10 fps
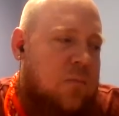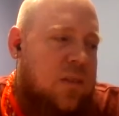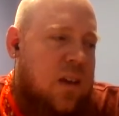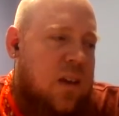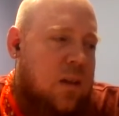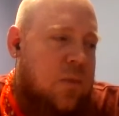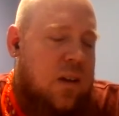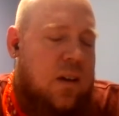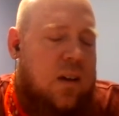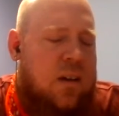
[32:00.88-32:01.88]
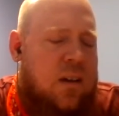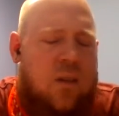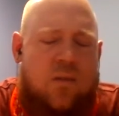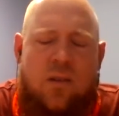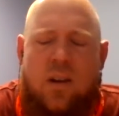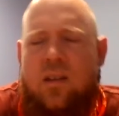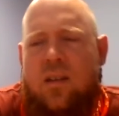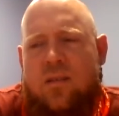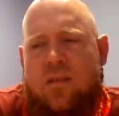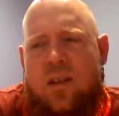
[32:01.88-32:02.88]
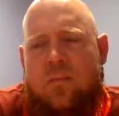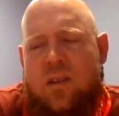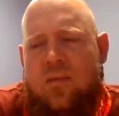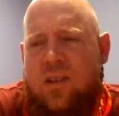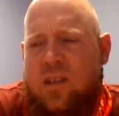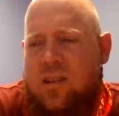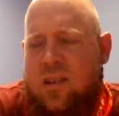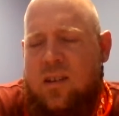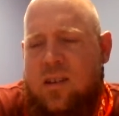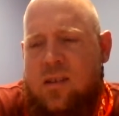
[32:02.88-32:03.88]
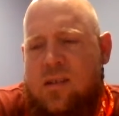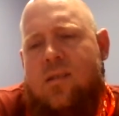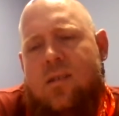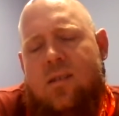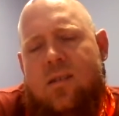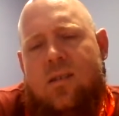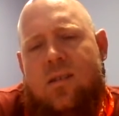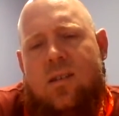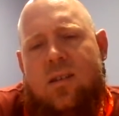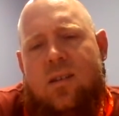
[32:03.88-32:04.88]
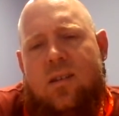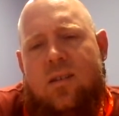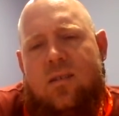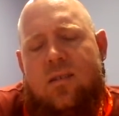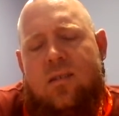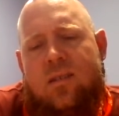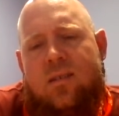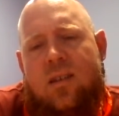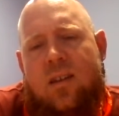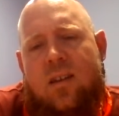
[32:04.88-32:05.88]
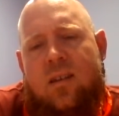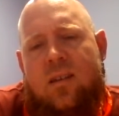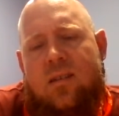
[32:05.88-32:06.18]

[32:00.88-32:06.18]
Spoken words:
the same. Are there any other teams that we need to? Let's see.